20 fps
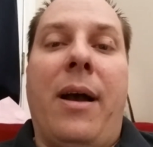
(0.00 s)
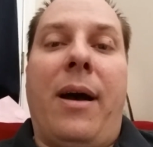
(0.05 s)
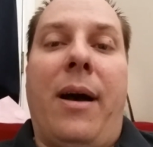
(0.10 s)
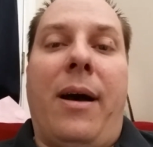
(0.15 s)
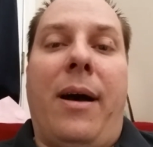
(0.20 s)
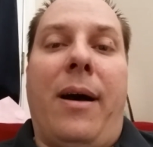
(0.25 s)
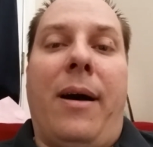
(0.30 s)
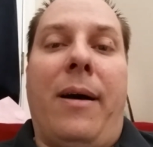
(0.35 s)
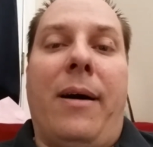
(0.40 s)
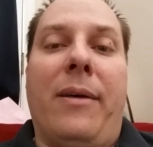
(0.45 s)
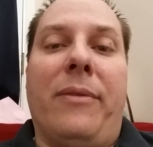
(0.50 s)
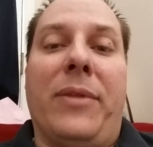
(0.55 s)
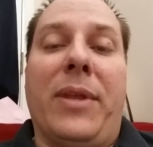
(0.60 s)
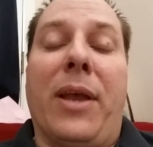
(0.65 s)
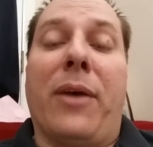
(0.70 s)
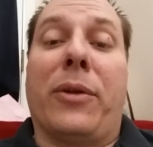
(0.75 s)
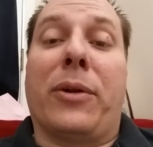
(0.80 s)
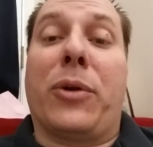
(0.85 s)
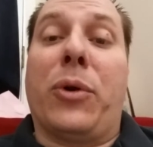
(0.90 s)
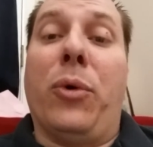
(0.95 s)
Uh,
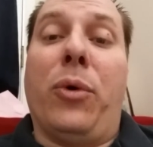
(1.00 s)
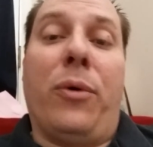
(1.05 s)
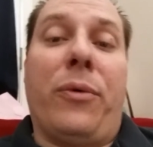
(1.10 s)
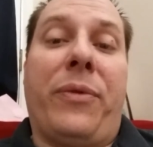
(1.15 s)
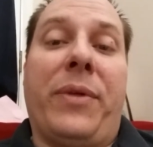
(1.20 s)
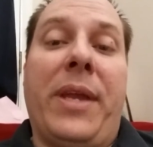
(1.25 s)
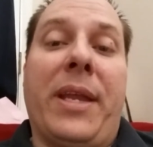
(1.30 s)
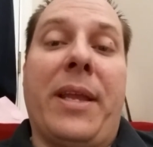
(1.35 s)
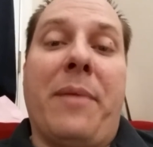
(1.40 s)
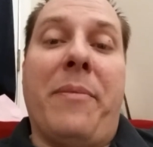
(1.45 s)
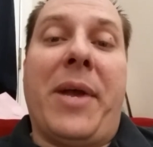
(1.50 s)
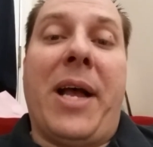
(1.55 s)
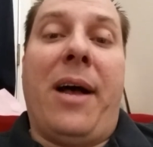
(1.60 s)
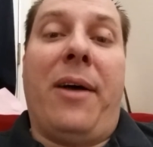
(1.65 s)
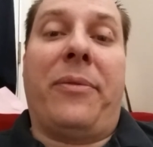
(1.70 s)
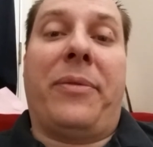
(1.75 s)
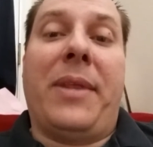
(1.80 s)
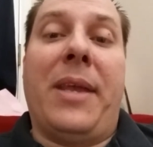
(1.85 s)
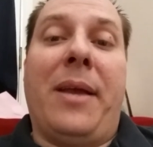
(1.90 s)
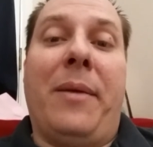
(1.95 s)
the other cool thing
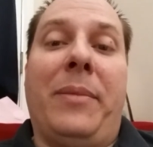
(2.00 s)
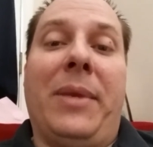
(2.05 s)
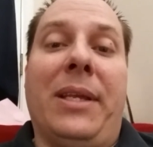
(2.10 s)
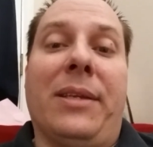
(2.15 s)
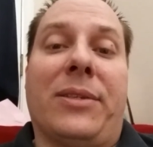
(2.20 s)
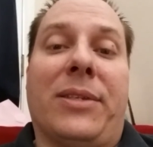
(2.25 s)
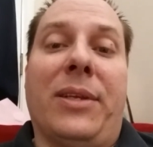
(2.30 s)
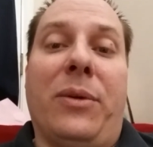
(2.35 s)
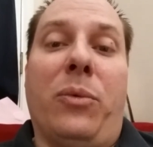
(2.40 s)
about them is